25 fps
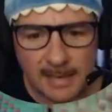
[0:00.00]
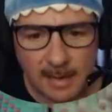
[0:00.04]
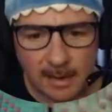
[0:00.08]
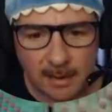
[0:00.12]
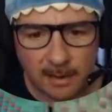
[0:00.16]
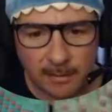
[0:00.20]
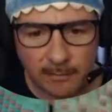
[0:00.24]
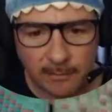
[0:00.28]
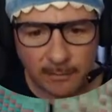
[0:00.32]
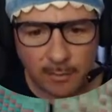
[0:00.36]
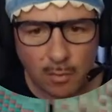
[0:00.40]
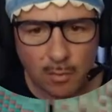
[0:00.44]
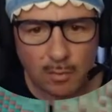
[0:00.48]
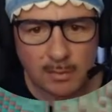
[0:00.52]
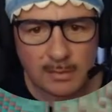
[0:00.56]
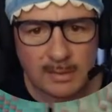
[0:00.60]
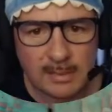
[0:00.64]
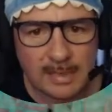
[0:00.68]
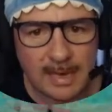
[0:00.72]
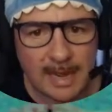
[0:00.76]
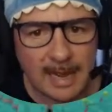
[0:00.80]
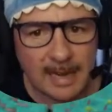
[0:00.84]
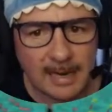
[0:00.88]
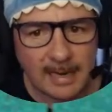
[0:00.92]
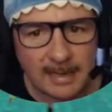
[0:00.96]
Now, of course,
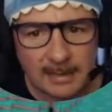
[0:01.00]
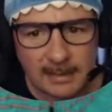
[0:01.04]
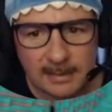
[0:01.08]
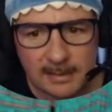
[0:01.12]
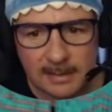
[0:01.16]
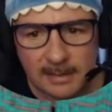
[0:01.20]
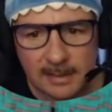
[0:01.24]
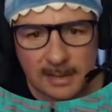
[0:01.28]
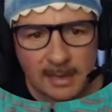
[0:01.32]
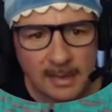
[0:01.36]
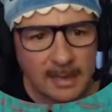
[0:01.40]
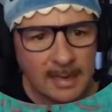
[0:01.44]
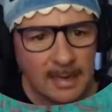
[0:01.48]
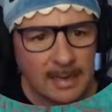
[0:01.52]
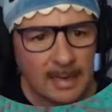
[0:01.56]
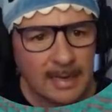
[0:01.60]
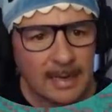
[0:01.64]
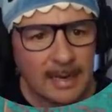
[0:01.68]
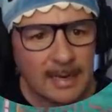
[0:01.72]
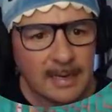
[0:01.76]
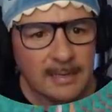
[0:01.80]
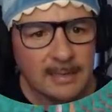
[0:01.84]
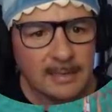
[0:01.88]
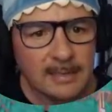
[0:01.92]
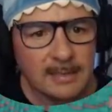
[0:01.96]
it had
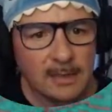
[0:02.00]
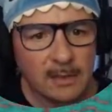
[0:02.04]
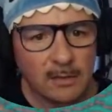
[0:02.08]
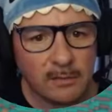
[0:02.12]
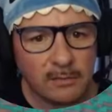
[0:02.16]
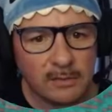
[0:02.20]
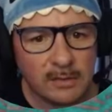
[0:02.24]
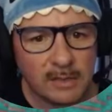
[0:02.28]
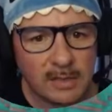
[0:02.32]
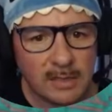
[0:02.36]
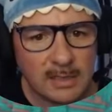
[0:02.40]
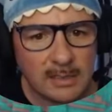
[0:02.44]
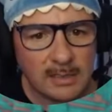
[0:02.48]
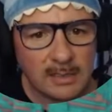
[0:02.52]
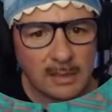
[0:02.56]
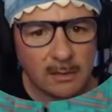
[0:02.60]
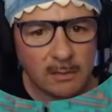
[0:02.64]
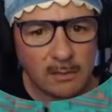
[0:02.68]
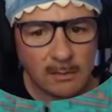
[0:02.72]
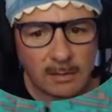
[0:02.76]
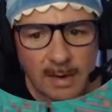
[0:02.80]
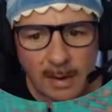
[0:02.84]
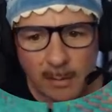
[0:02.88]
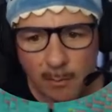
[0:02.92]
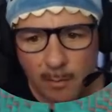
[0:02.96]
itself to this
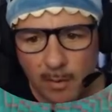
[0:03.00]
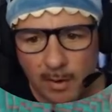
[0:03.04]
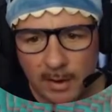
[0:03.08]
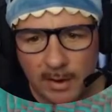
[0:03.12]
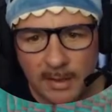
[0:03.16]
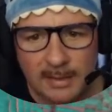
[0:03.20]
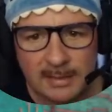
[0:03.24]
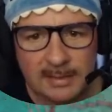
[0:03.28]
little network.